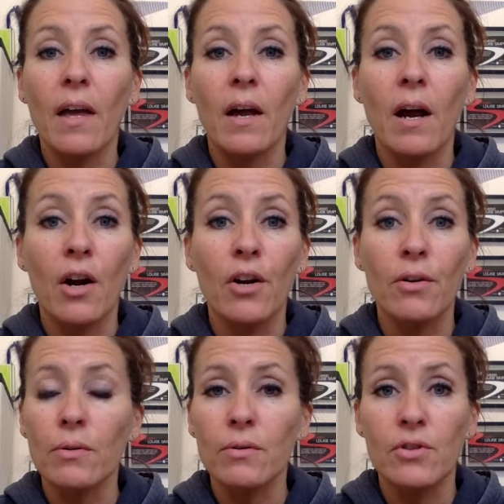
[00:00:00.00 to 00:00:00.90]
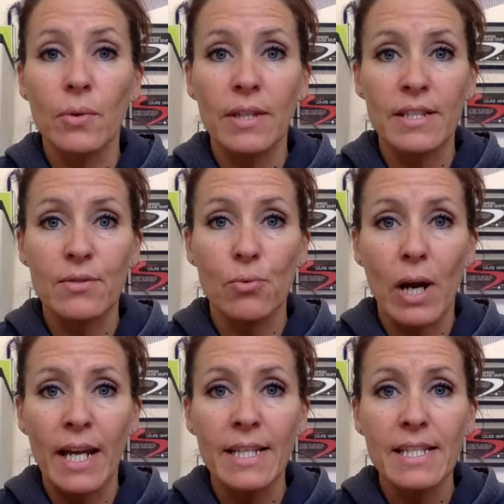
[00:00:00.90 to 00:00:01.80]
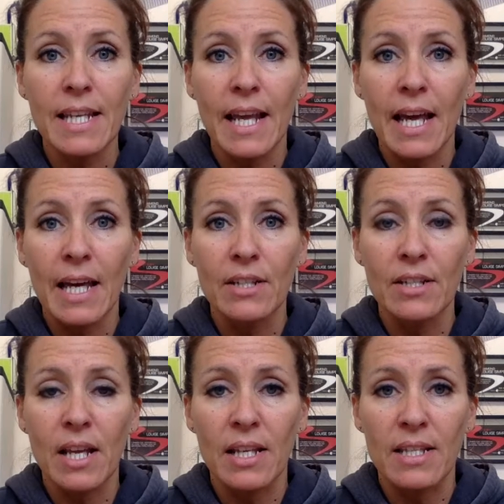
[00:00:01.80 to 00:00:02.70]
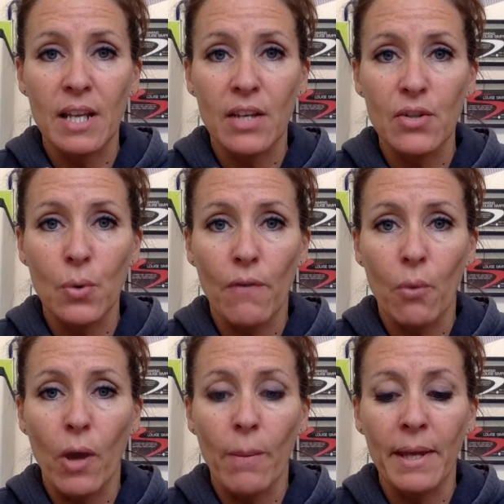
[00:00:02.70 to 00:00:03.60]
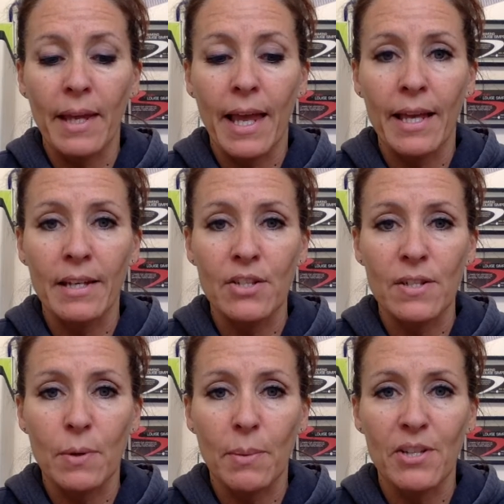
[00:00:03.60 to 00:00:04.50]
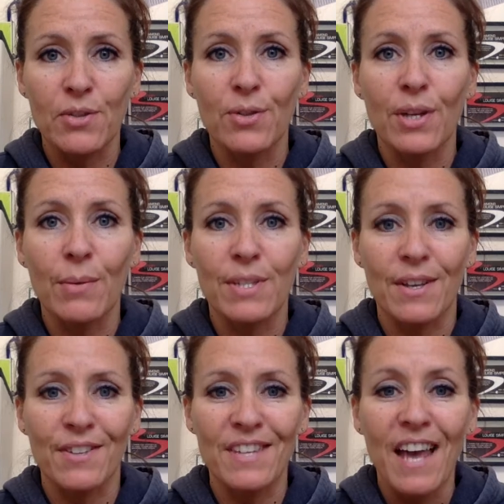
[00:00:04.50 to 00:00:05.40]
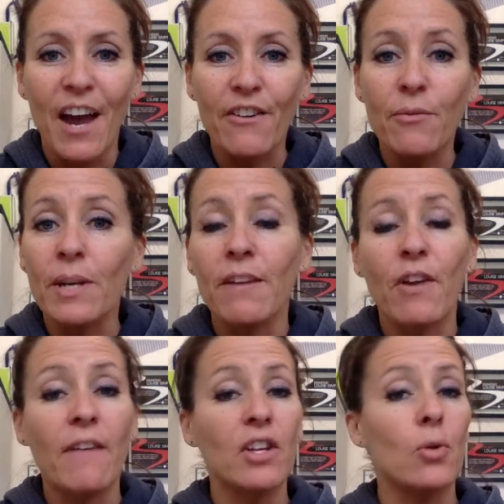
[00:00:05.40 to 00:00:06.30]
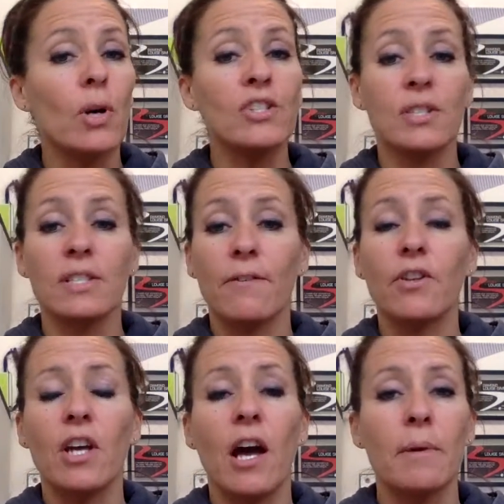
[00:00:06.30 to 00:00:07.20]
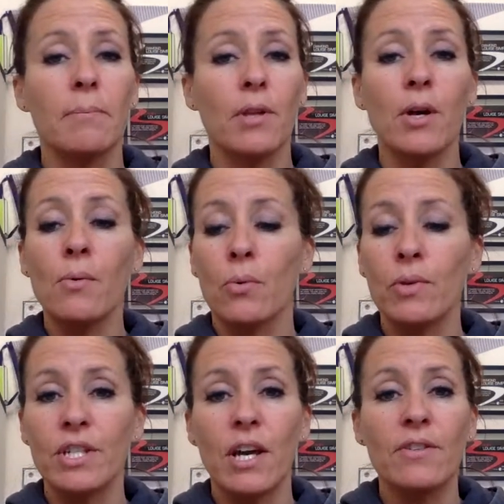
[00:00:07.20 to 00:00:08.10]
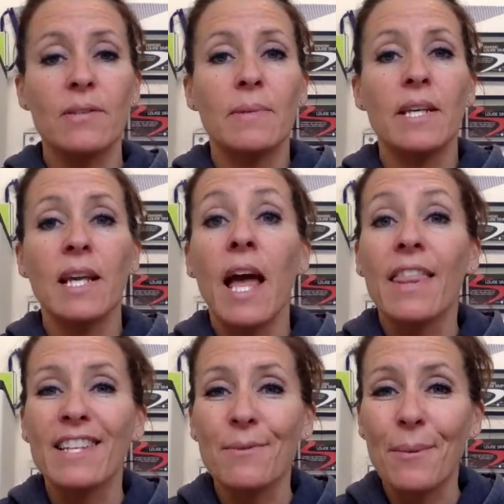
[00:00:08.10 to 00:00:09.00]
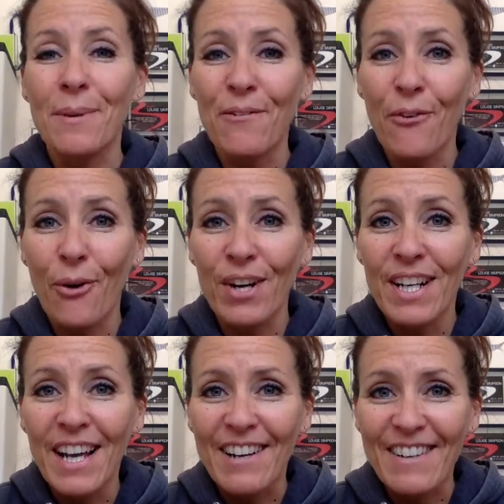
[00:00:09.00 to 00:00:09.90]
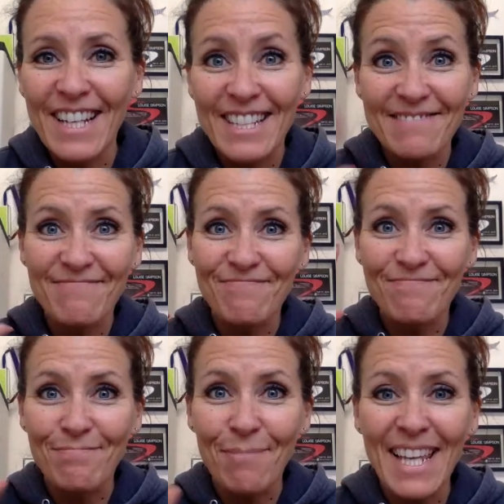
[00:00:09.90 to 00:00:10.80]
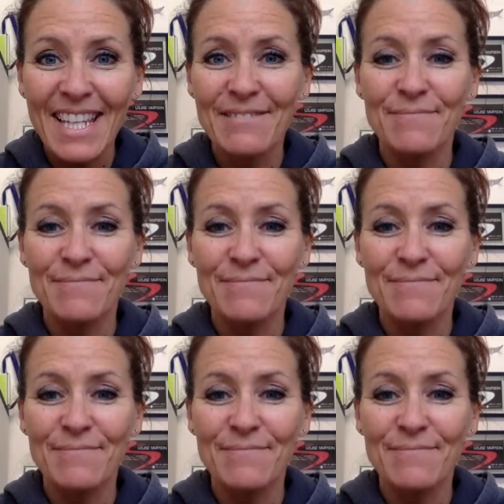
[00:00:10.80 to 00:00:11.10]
are doing this right and it's not too overwhelming, and I just want to make sure you get results. All right, everybody, if you have any questions, definitely comment below or reach out to me. That's what I'm here for. All right, bye.